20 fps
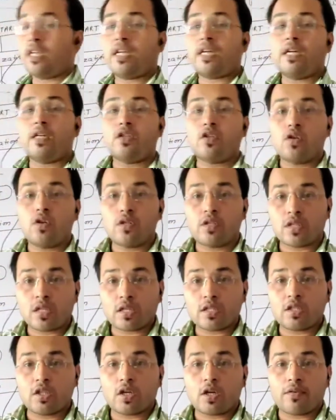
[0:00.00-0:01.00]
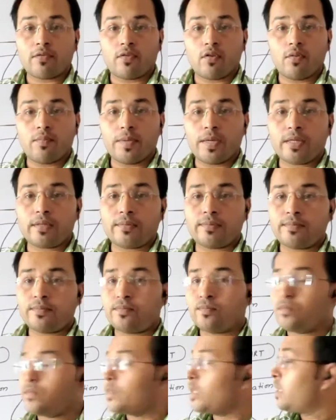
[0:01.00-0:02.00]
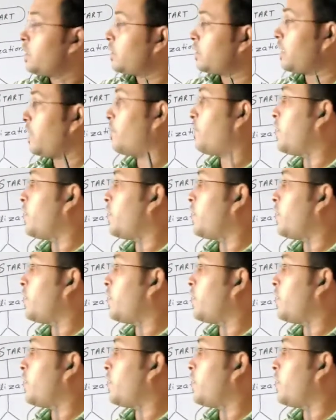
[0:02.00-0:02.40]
three control structure of looping. The